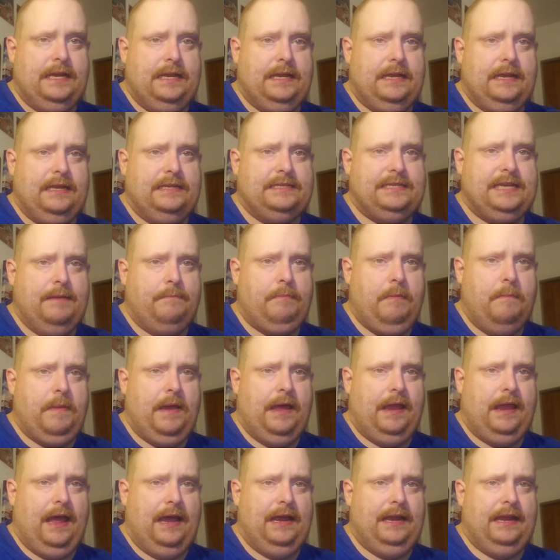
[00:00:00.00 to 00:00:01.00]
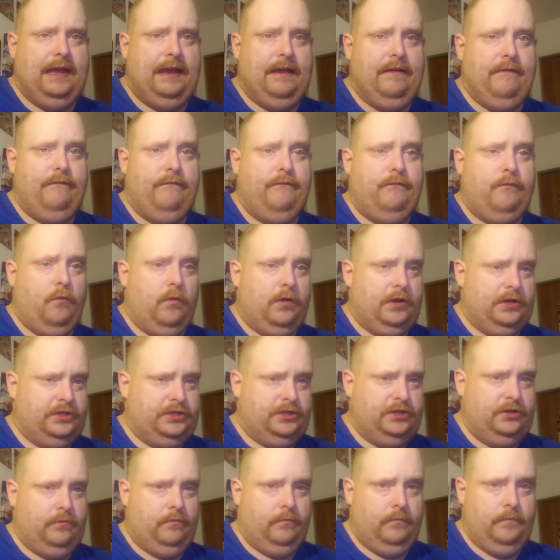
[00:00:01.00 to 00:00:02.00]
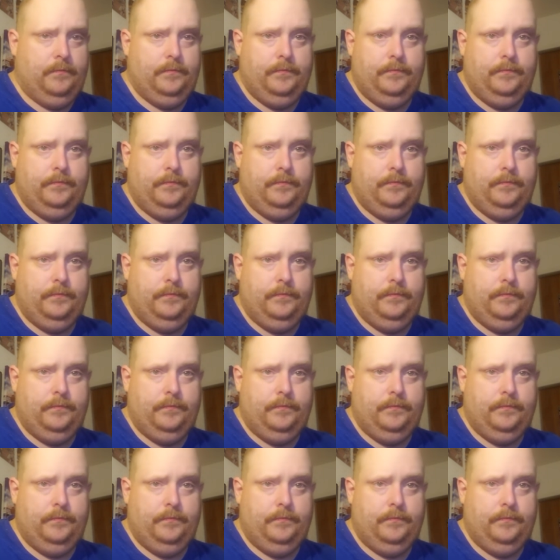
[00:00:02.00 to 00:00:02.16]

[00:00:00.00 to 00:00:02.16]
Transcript: the Tampa Bay Lightning 4-2.